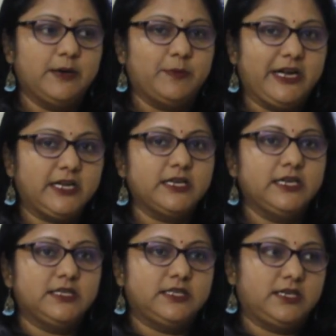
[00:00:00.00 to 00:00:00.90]
but
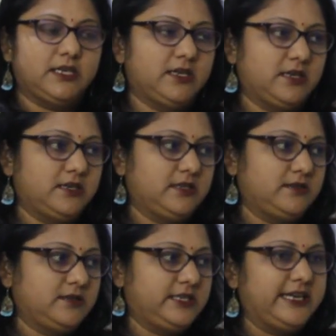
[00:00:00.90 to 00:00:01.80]

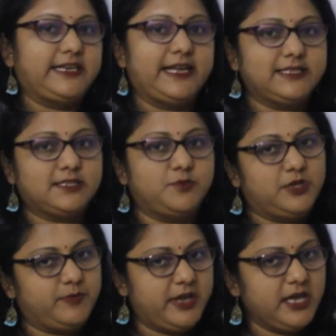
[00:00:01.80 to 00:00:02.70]
the details
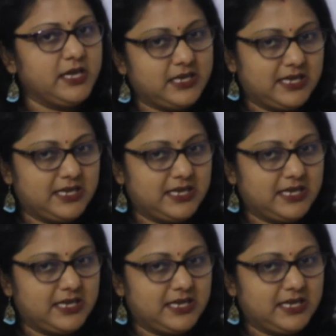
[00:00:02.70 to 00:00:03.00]
will be